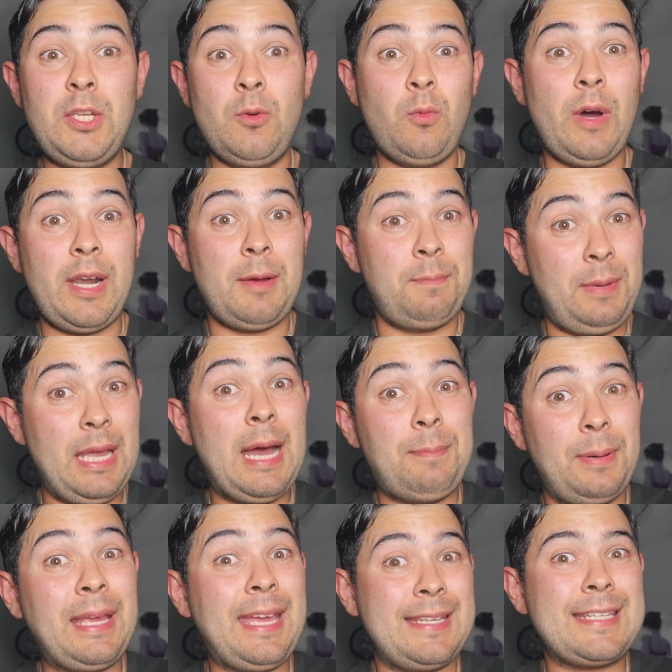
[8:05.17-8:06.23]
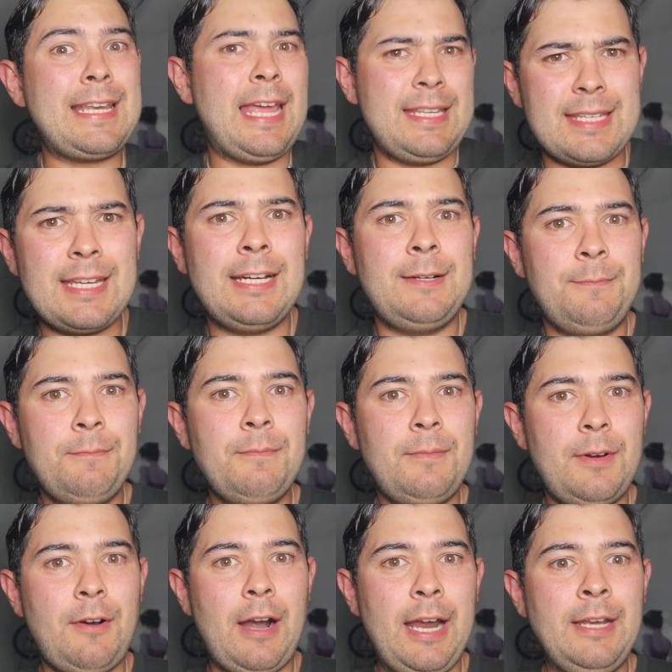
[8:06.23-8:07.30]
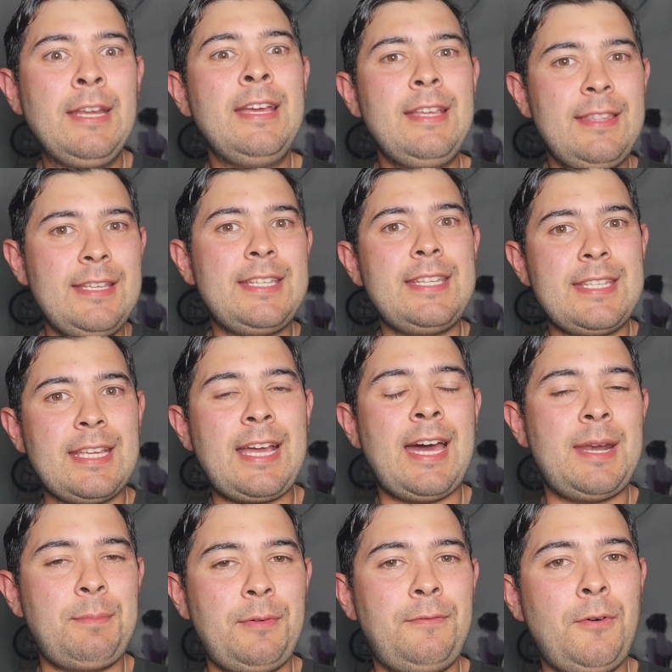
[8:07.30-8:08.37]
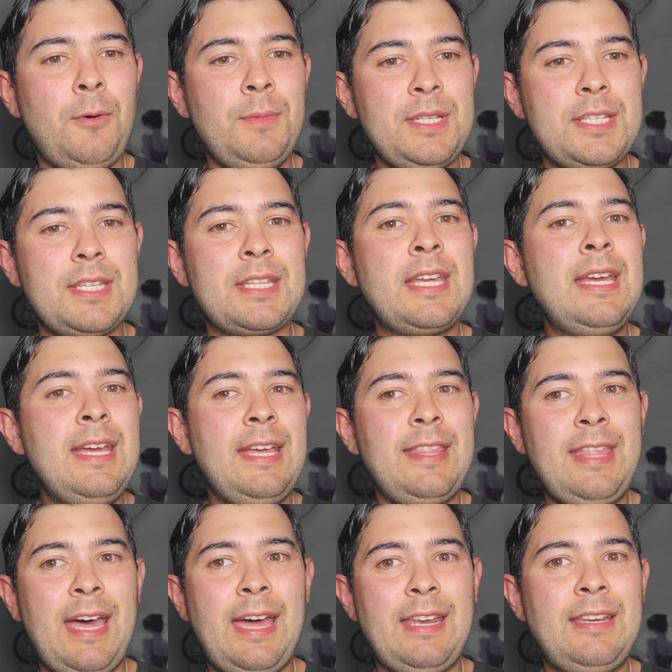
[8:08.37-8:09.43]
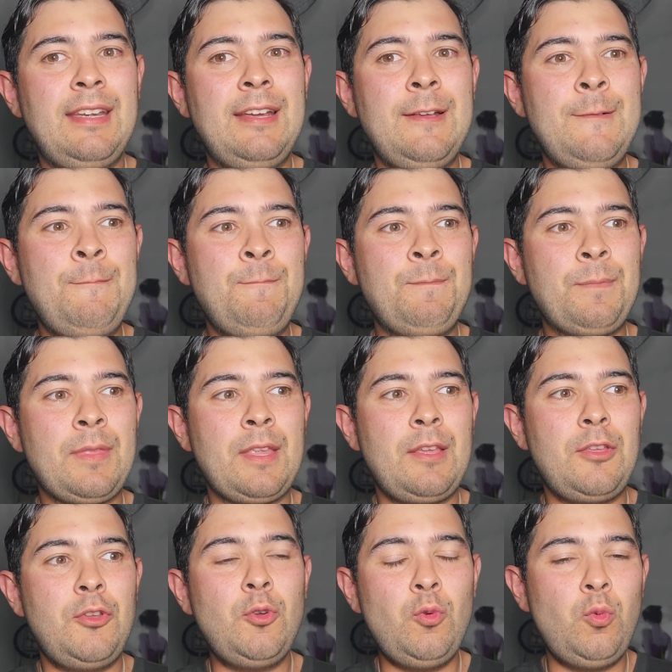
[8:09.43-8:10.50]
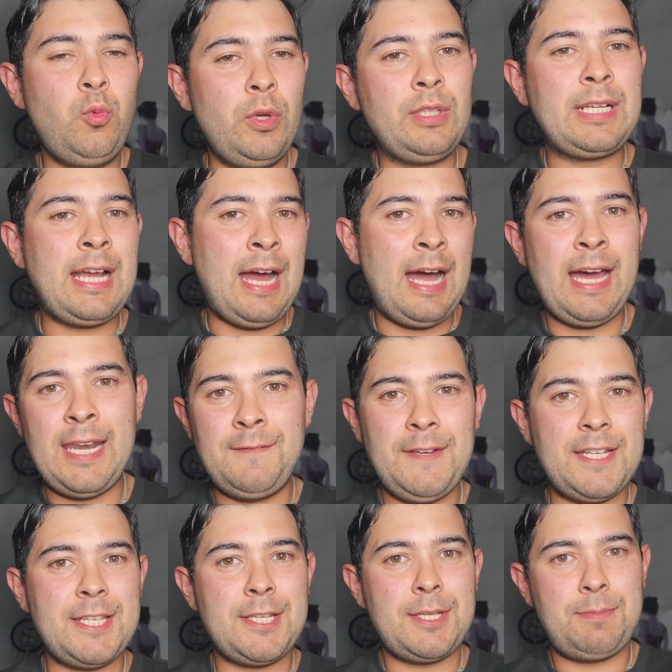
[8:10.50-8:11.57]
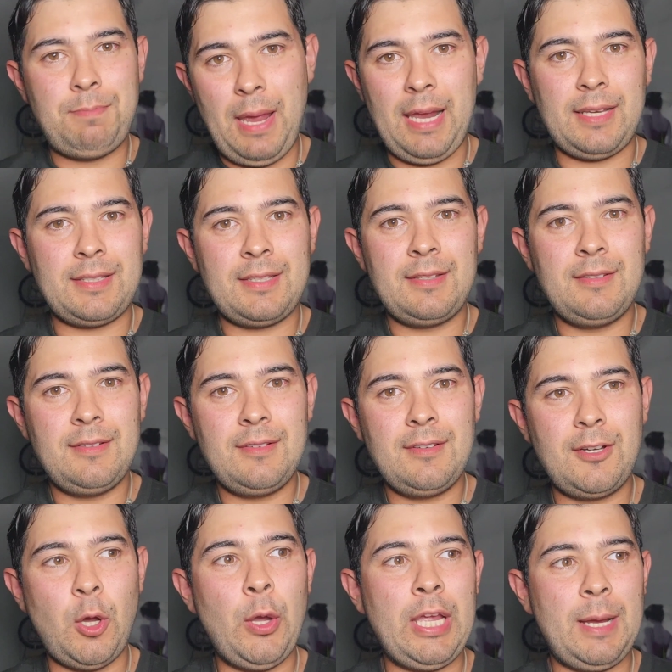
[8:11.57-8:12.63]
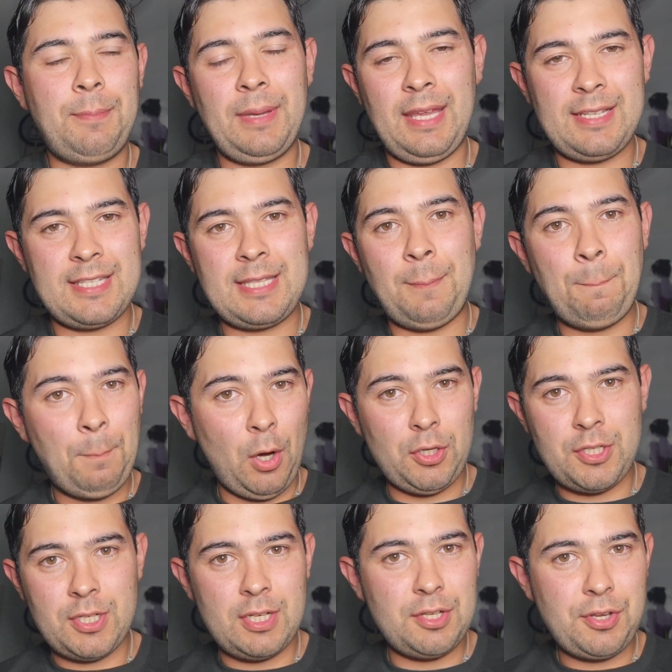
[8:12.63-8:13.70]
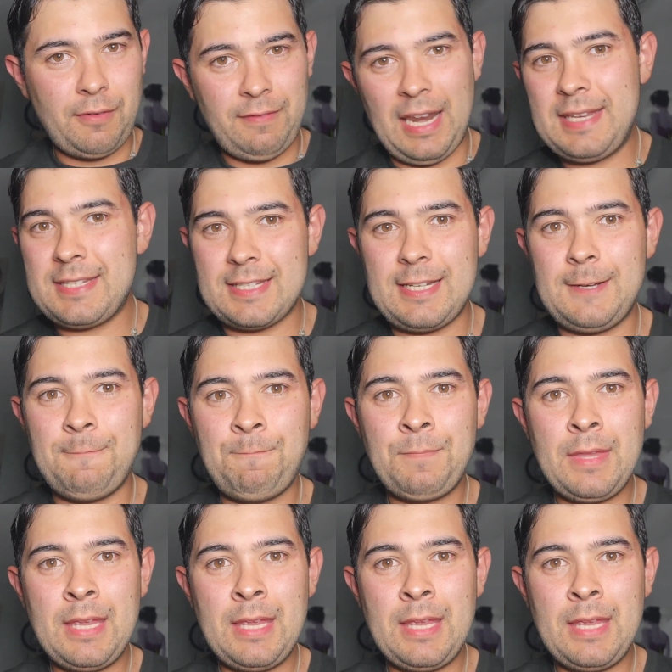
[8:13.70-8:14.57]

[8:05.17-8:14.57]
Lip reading: you want to be up against Leinster, right? This is the kind of performances that you would kind of expect going up against the monsters of Leinster.